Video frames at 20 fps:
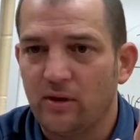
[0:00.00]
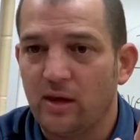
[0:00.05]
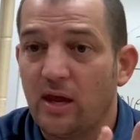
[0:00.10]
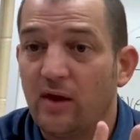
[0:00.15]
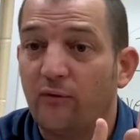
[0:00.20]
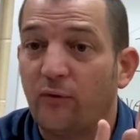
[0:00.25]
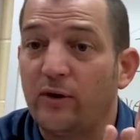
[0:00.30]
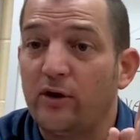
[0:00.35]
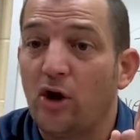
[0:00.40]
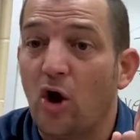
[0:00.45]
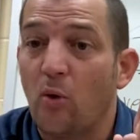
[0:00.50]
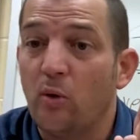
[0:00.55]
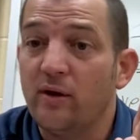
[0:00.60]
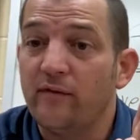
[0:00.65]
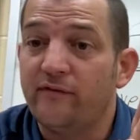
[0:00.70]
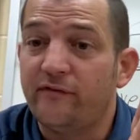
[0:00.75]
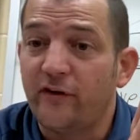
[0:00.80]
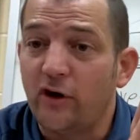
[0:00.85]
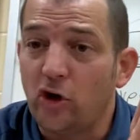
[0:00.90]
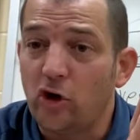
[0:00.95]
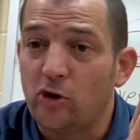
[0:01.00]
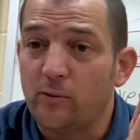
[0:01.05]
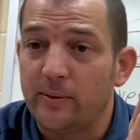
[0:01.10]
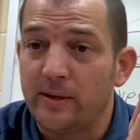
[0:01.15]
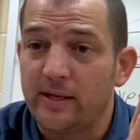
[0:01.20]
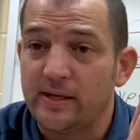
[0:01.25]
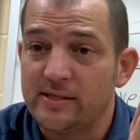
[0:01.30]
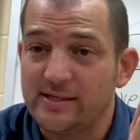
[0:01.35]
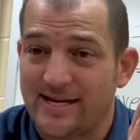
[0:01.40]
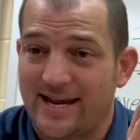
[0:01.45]
if we know what a verb
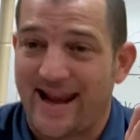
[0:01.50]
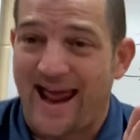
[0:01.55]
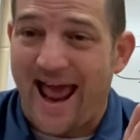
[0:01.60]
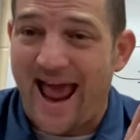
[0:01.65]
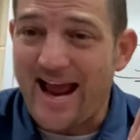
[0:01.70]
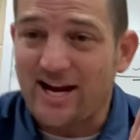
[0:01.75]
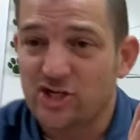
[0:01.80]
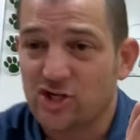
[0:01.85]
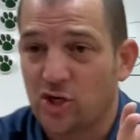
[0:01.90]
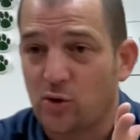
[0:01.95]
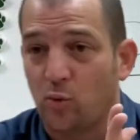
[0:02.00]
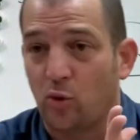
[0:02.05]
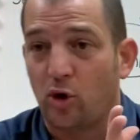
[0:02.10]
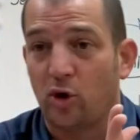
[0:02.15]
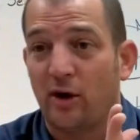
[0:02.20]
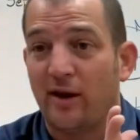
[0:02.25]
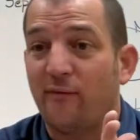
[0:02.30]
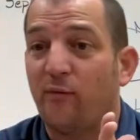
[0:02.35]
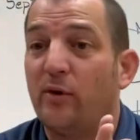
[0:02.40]
is, an action word,